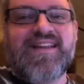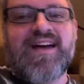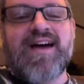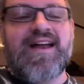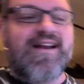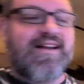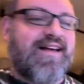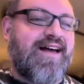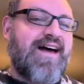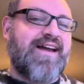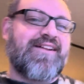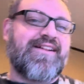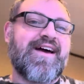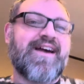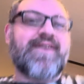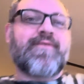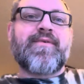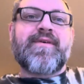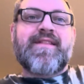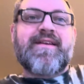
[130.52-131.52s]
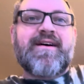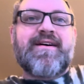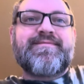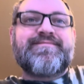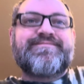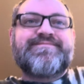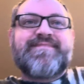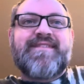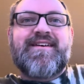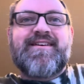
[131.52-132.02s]
I, I don't like where the
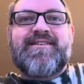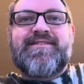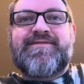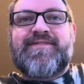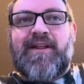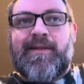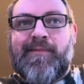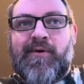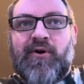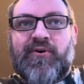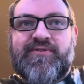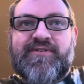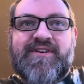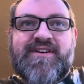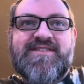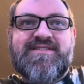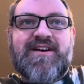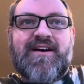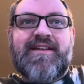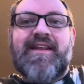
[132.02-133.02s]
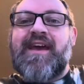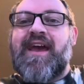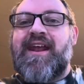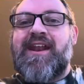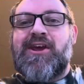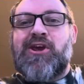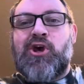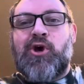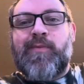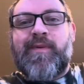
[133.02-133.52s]
filament holder is on the
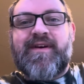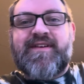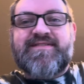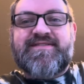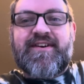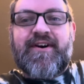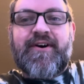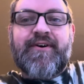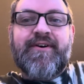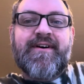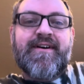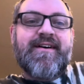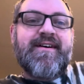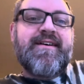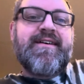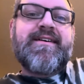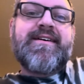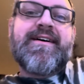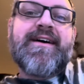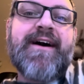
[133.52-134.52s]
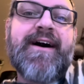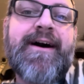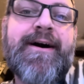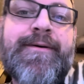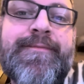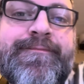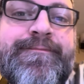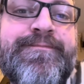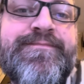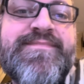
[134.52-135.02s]
Anycubic. So,
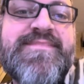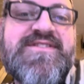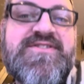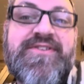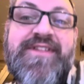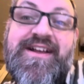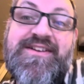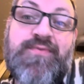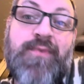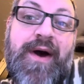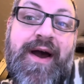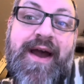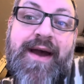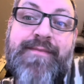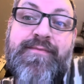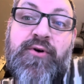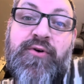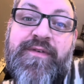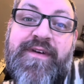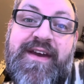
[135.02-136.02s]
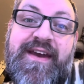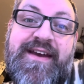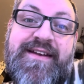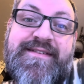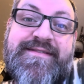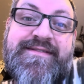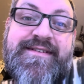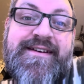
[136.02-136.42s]
um, so that's why I'm moving it.